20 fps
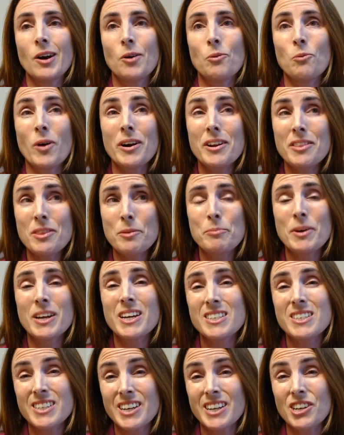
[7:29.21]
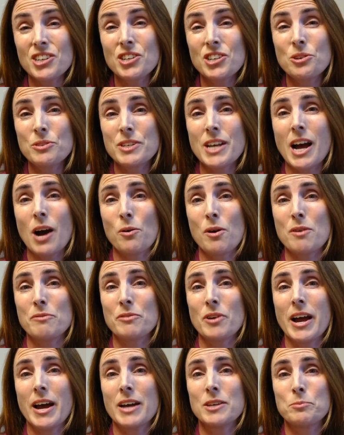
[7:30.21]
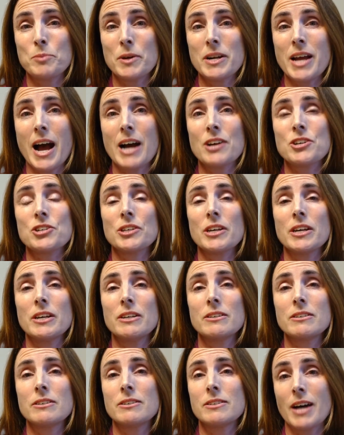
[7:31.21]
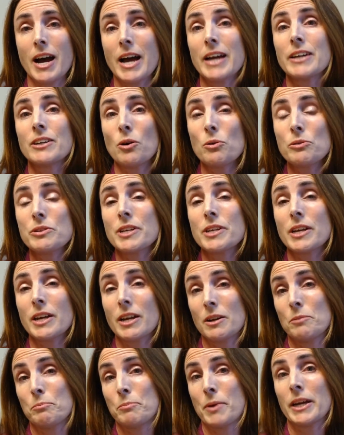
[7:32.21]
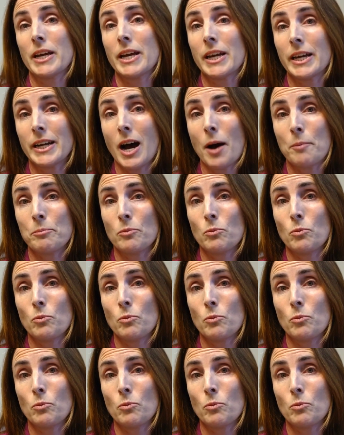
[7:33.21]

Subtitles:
One of the biggest issues, however, has been actually diagnosing it and picking it up.